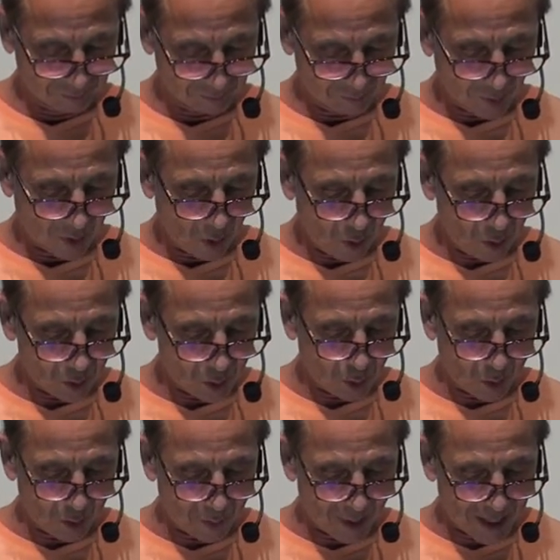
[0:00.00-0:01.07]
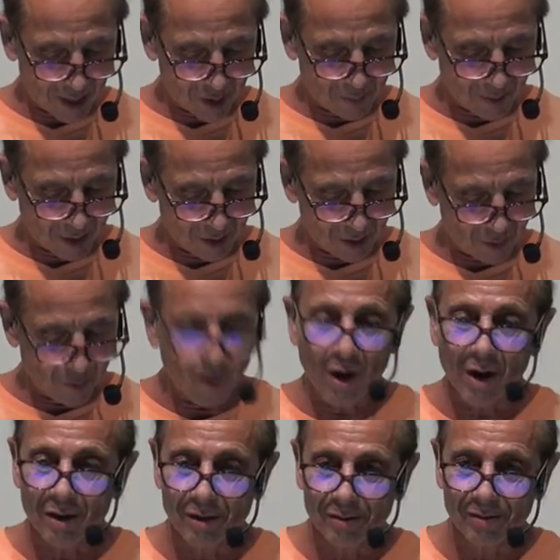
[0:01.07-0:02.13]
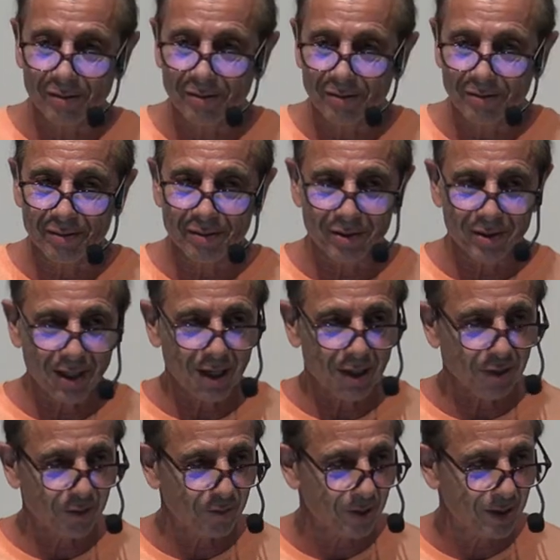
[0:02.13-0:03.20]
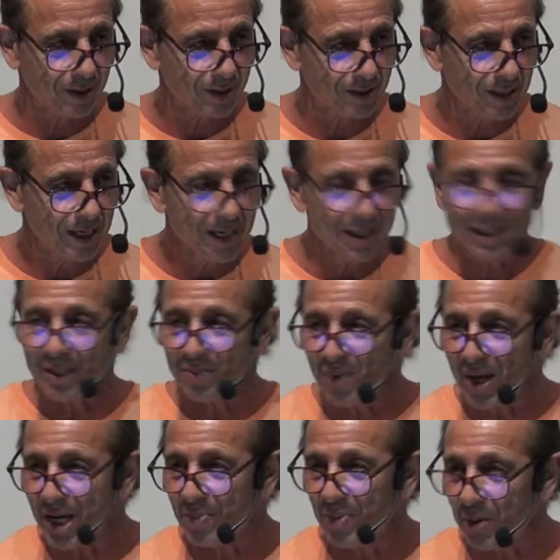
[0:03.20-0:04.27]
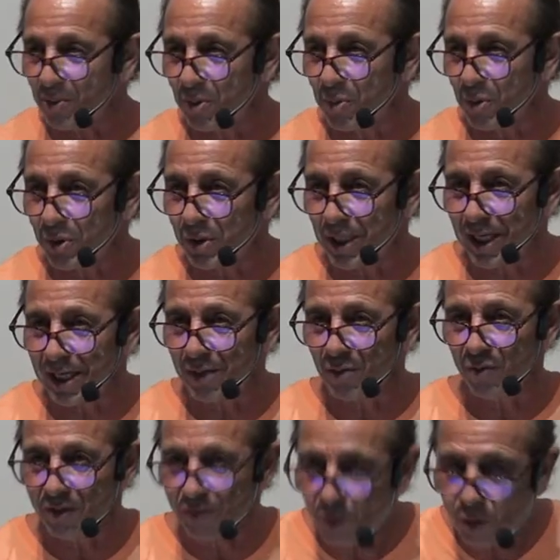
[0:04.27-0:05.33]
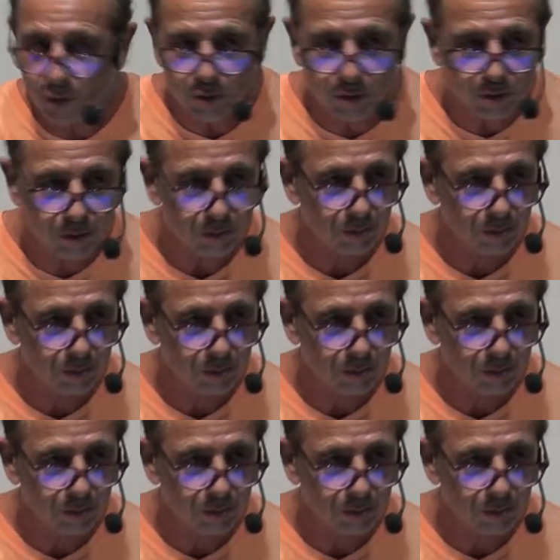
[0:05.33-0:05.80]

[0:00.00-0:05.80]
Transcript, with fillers: Behold, to obey is better than what? Sacrifice. See, many people put that in reverse.